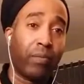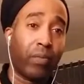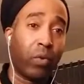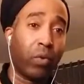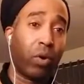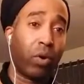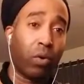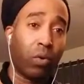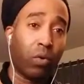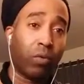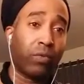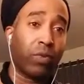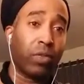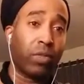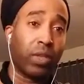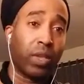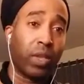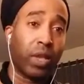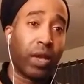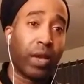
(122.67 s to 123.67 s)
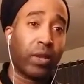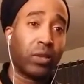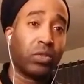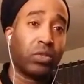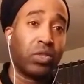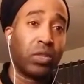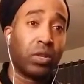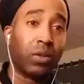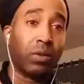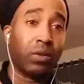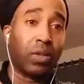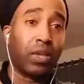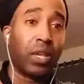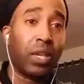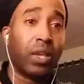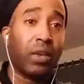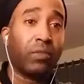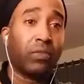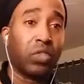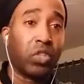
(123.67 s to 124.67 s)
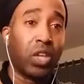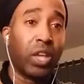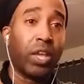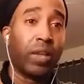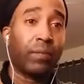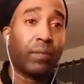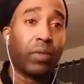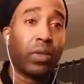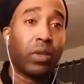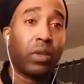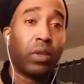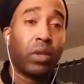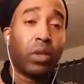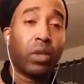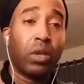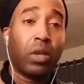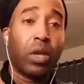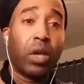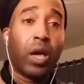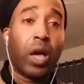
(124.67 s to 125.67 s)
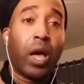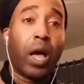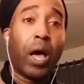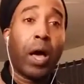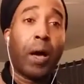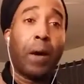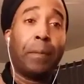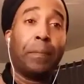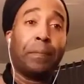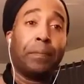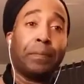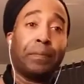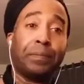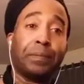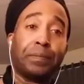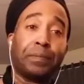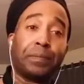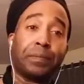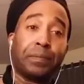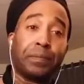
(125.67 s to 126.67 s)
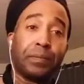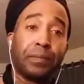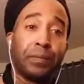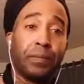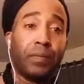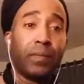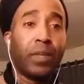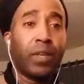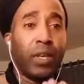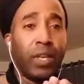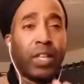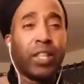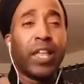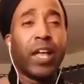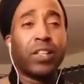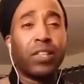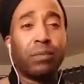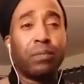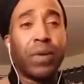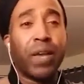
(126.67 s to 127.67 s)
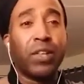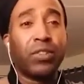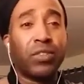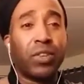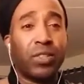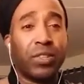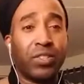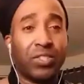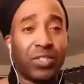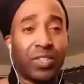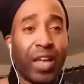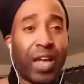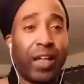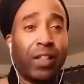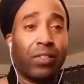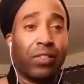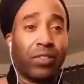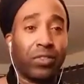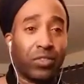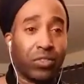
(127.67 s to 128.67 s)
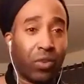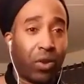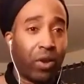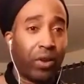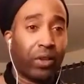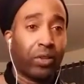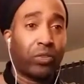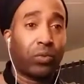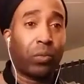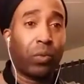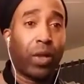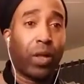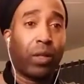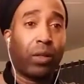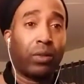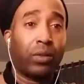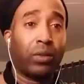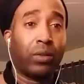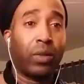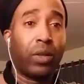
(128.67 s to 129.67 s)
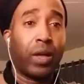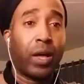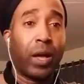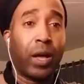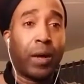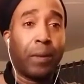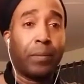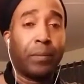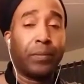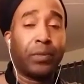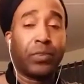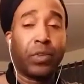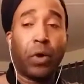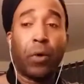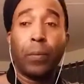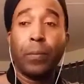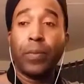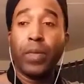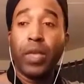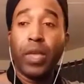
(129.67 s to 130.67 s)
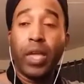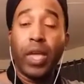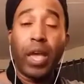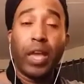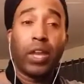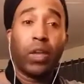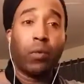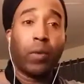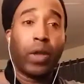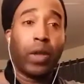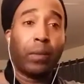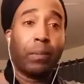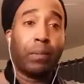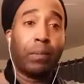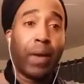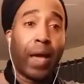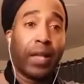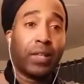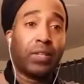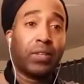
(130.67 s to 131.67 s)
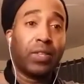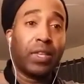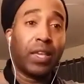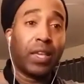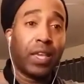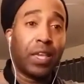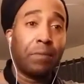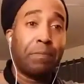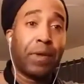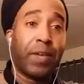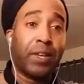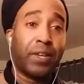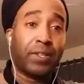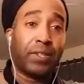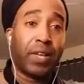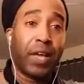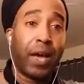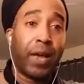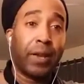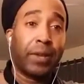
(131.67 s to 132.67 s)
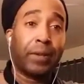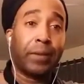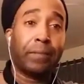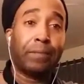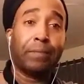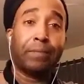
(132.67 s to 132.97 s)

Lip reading: or over the key of G. That depends on the style of the song as well. So anyway, back to the E pentatonic.